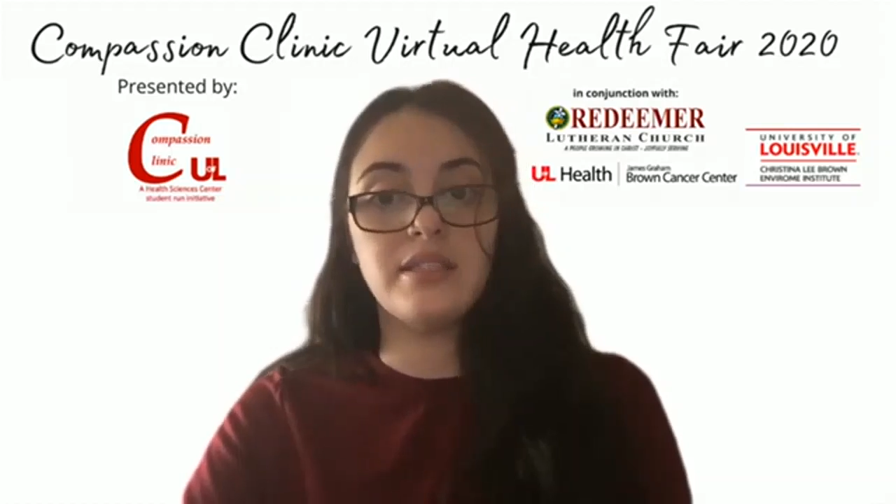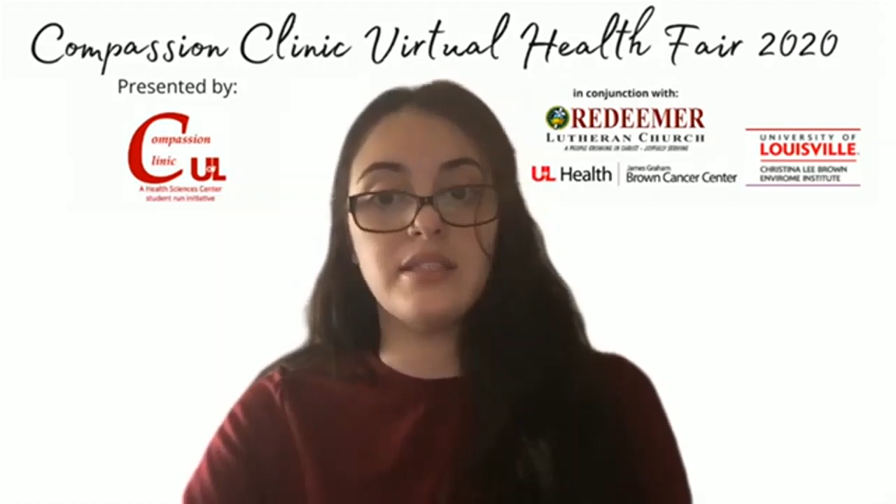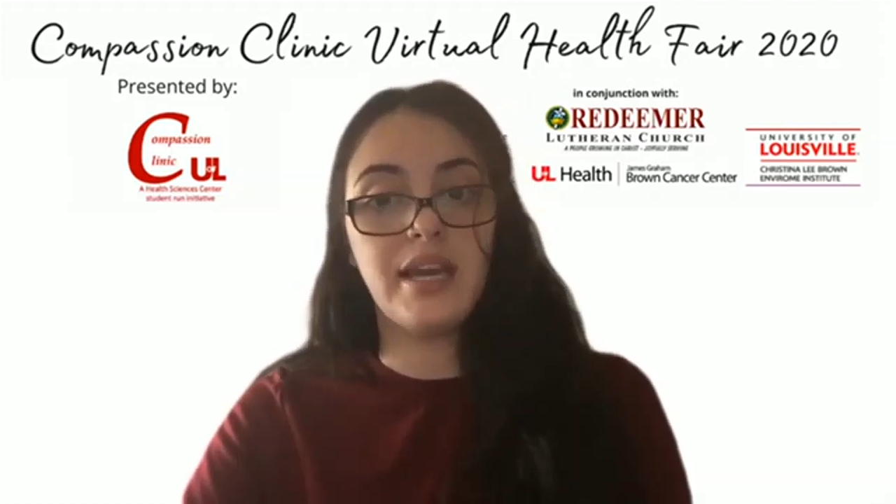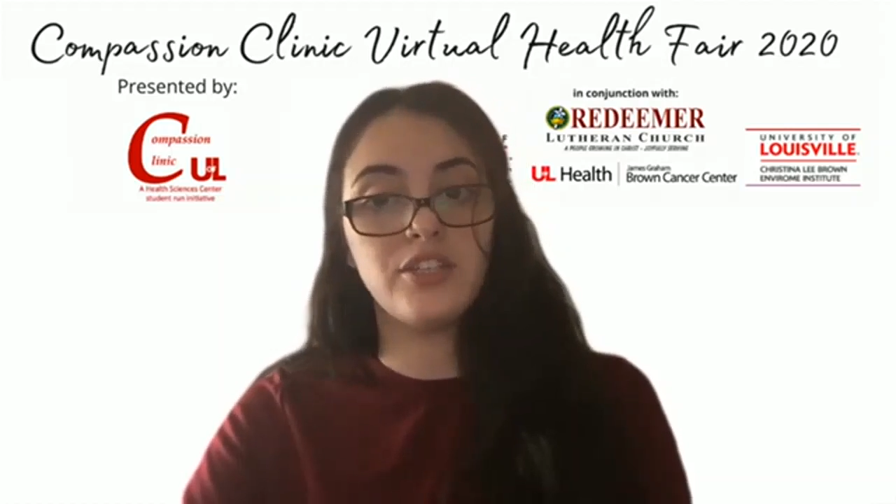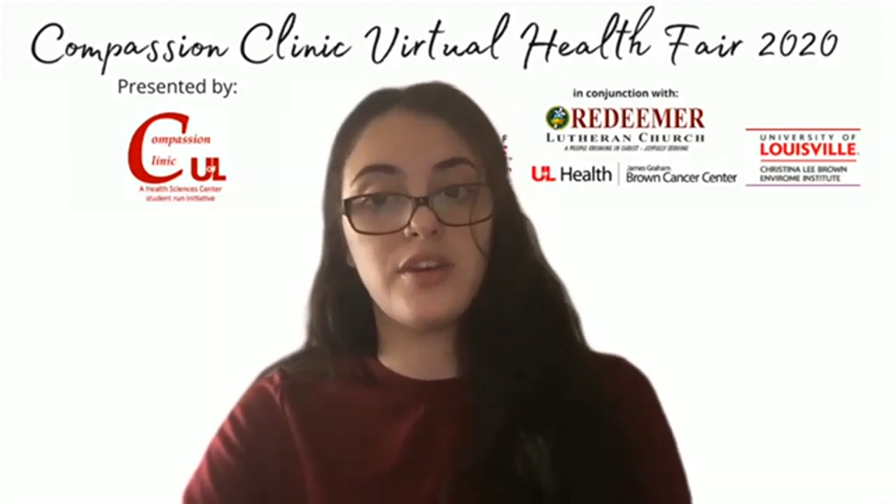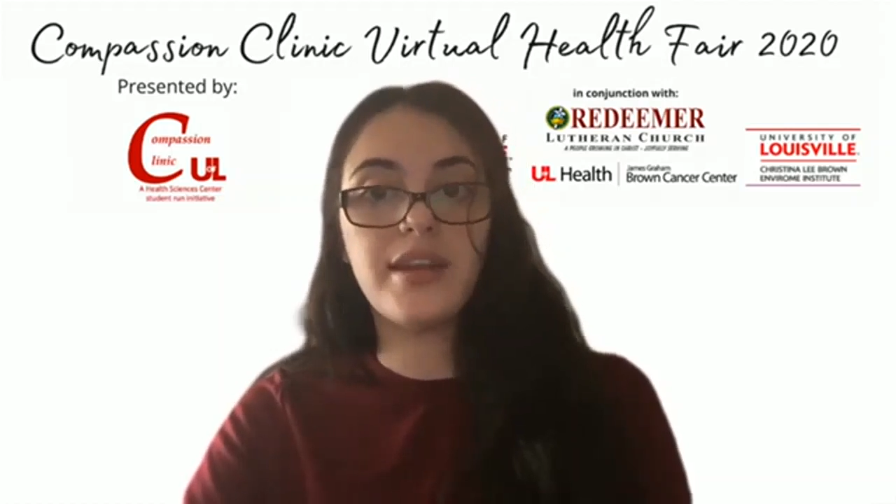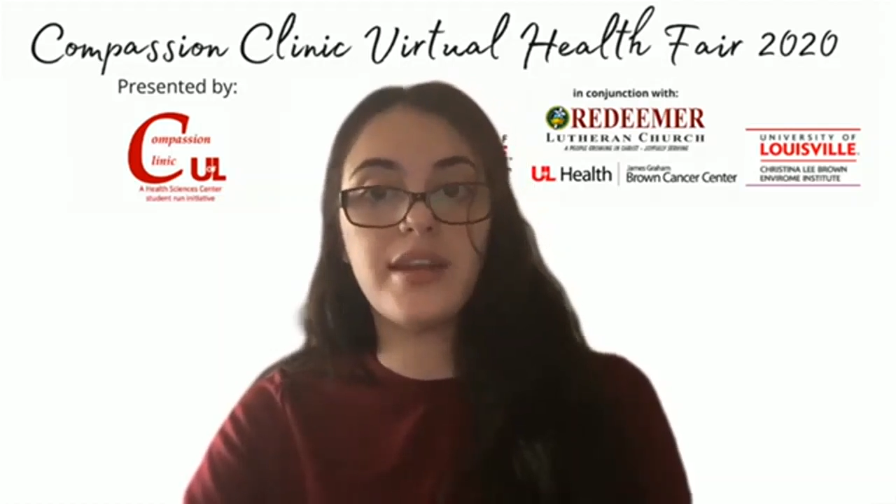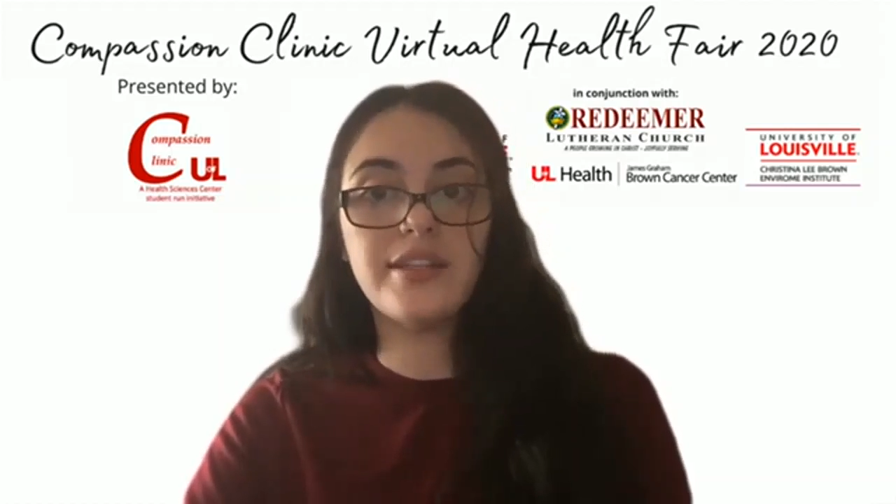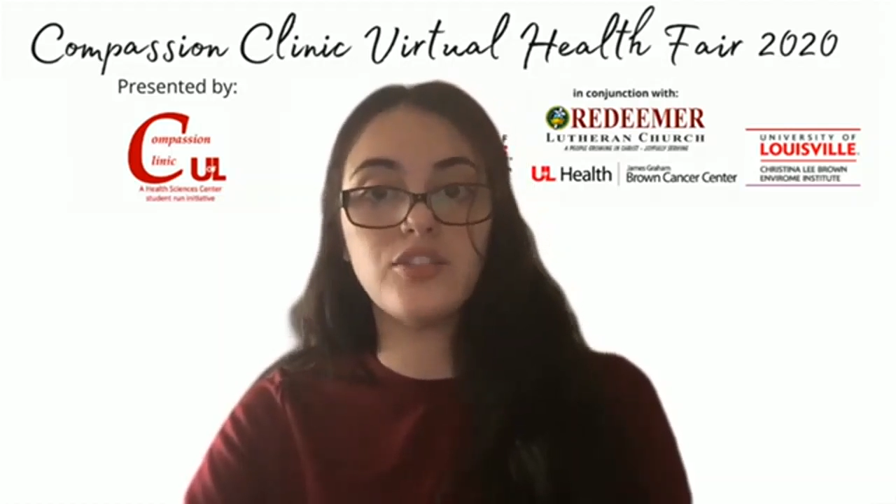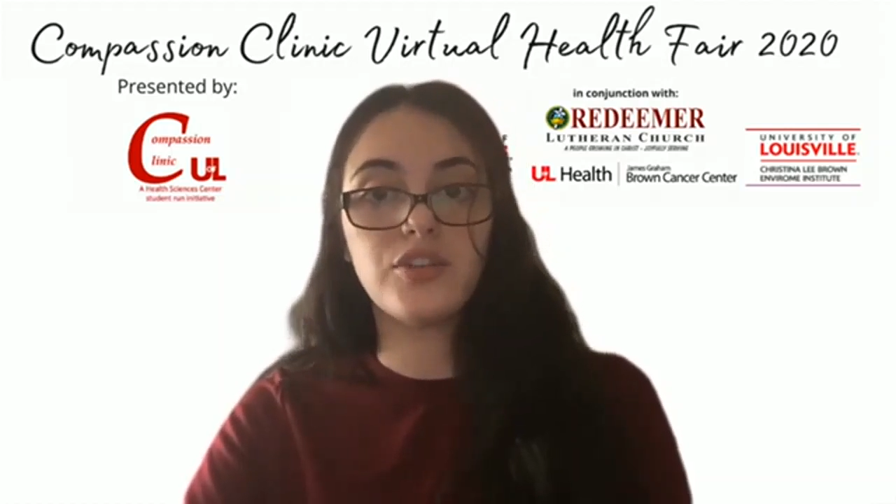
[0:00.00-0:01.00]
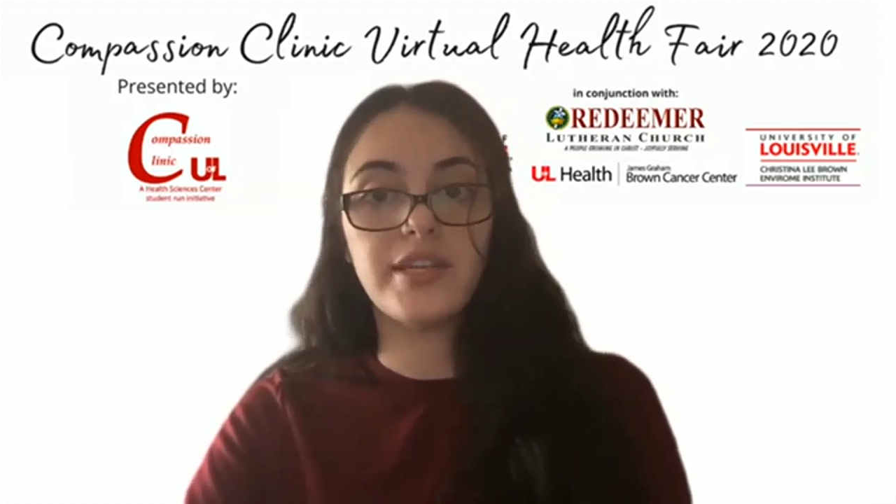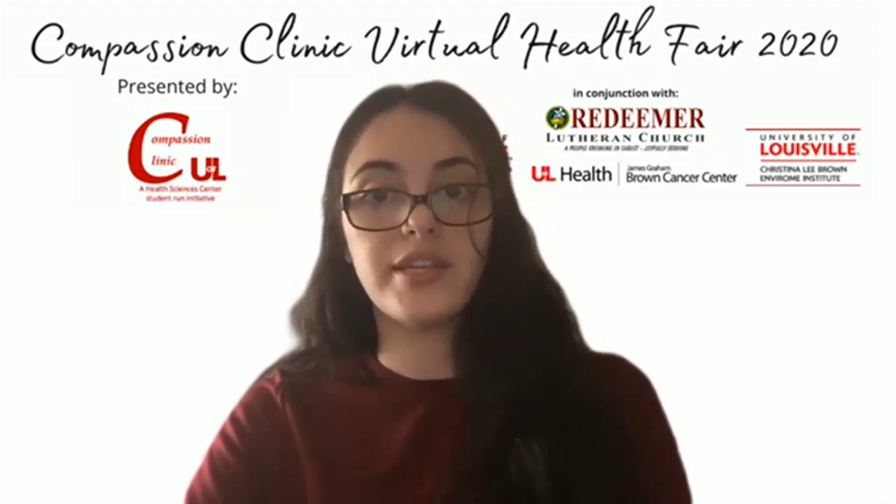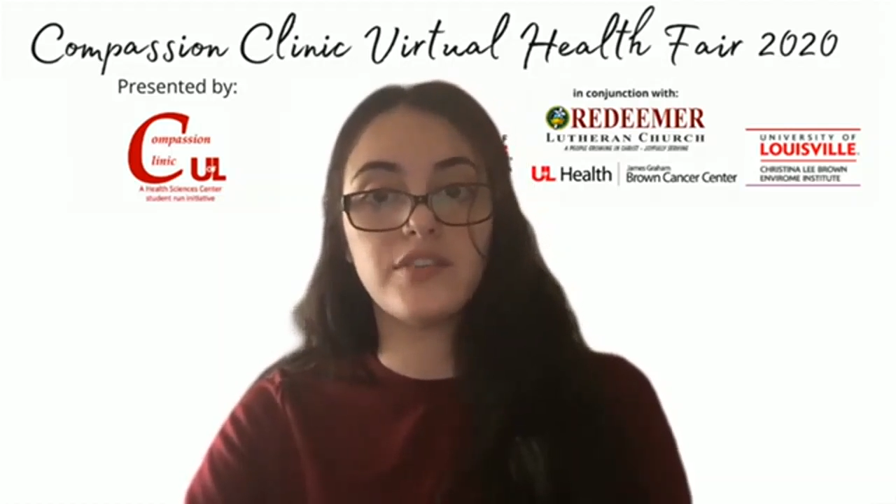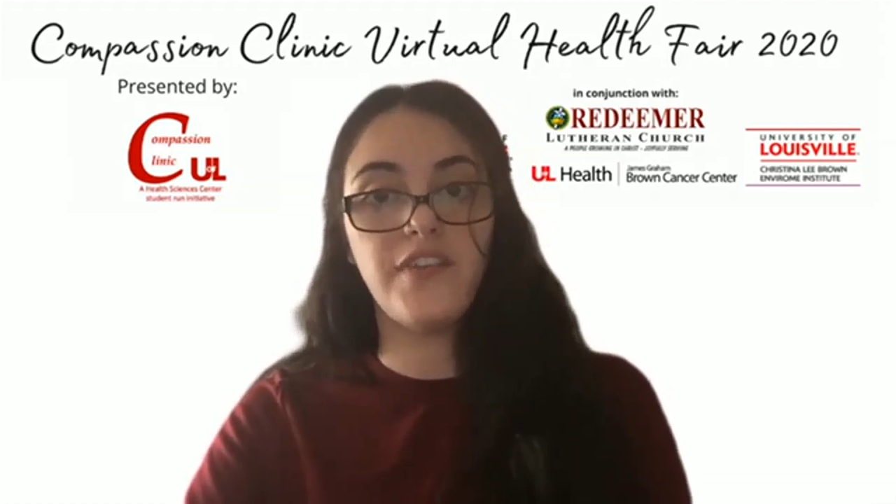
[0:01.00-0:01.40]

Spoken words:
saturated in trans